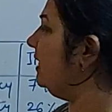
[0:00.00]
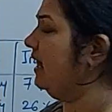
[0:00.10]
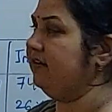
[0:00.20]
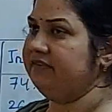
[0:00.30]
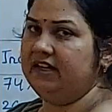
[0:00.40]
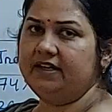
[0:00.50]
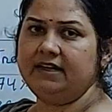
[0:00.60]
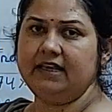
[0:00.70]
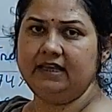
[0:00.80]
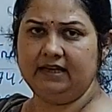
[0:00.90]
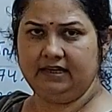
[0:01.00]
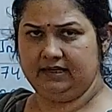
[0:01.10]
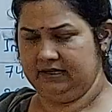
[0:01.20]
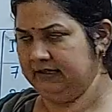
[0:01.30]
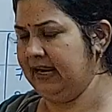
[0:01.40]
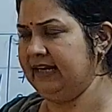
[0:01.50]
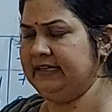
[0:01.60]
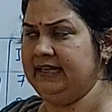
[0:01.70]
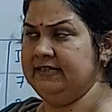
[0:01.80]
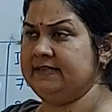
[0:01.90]
have their
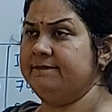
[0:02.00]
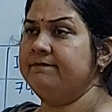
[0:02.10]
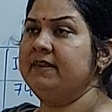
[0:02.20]
deities,